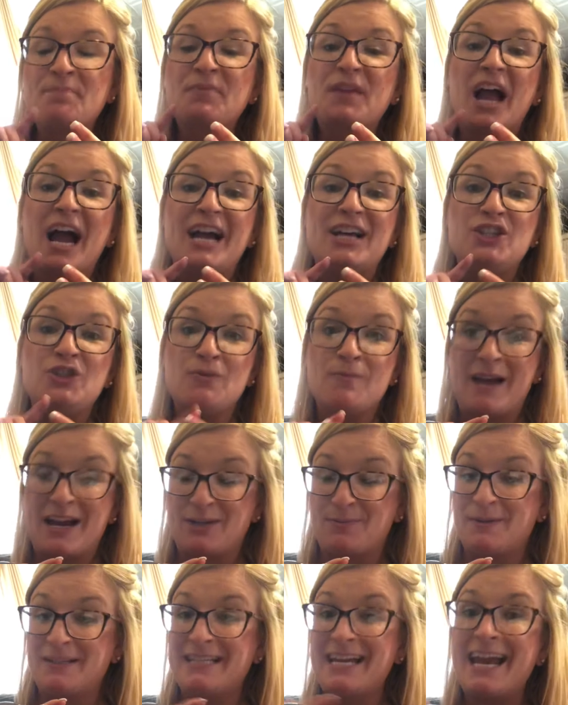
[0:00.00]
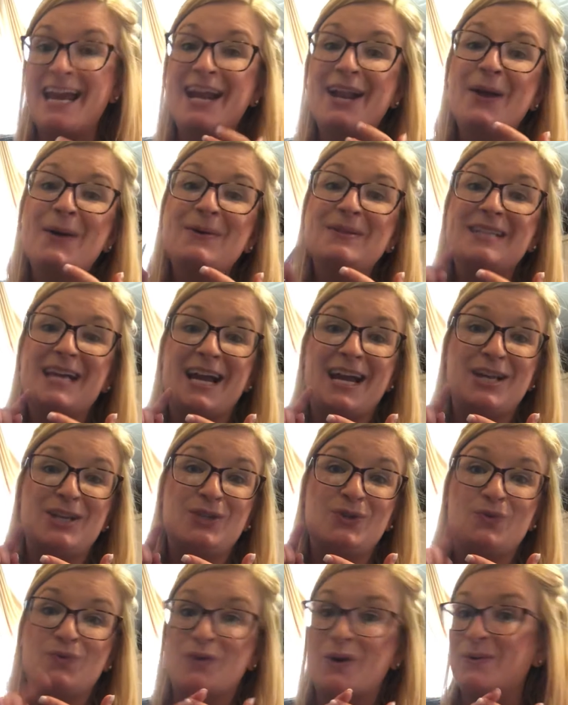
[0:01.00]
I do mashed potatoes, I
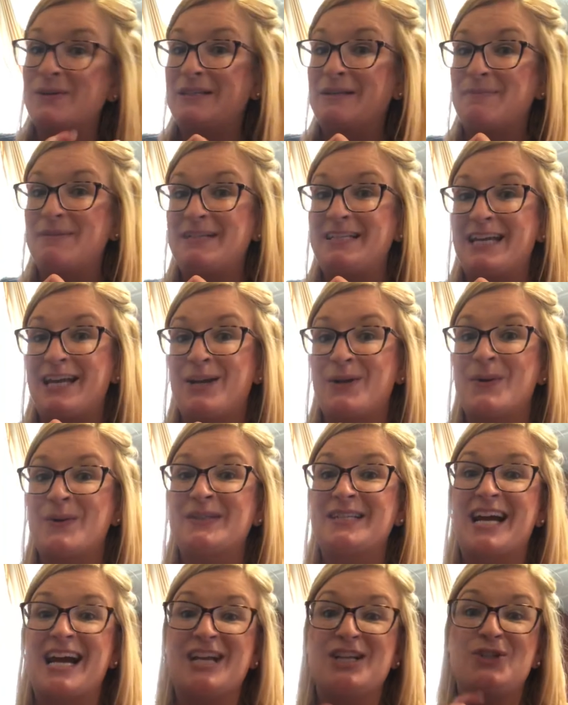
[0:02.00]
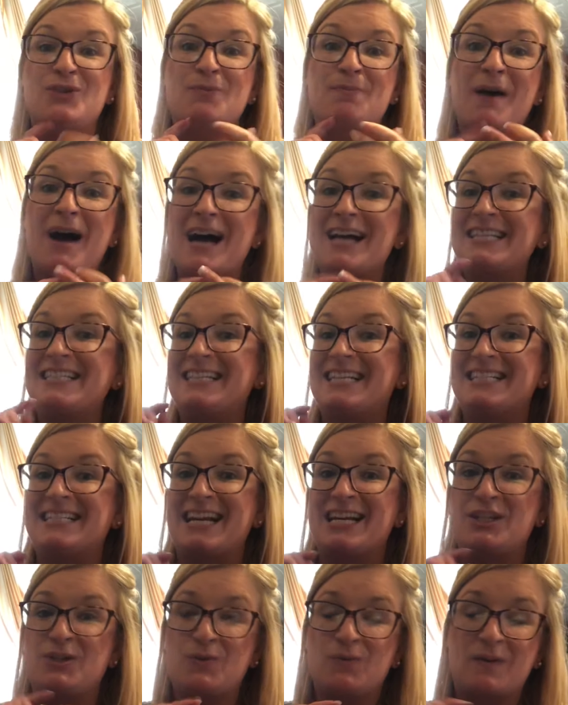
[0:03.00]
do roasted potatoes, I do pastas,
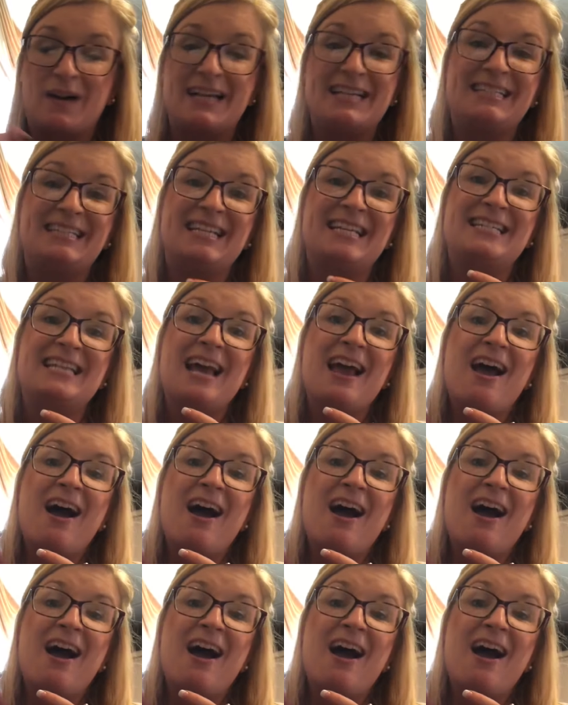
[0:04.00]
I do rices,